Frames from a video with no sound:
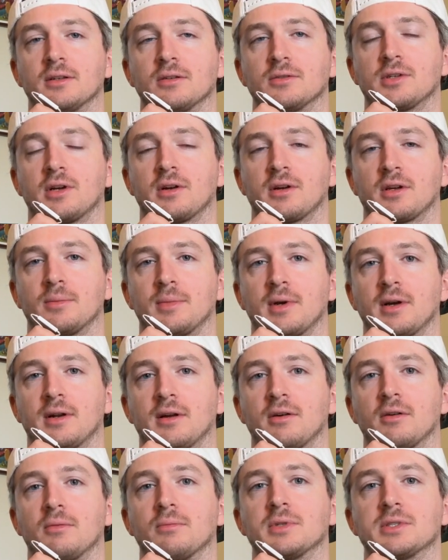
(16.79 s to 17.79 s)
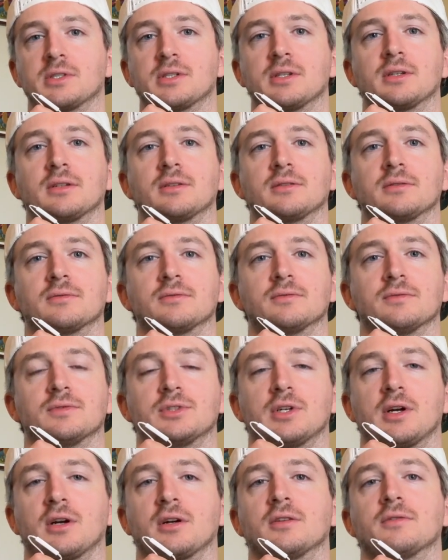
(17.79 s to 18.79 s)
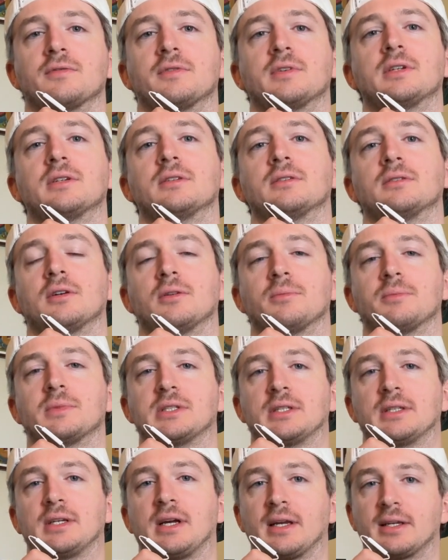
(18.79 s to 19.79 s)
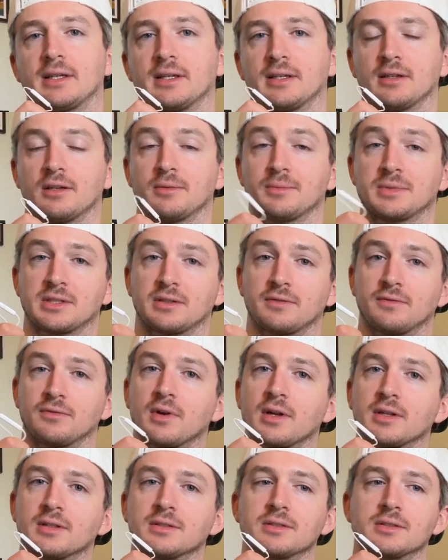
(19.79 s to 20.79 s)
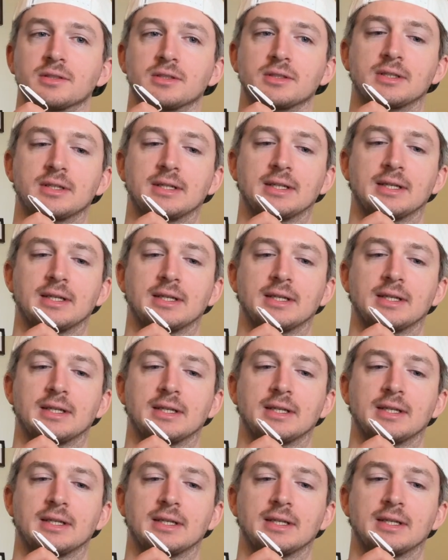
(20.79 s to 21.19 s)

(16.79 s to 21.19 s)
talking about how I'm missing photography, how I'm missing hiking, how I'm missing friends.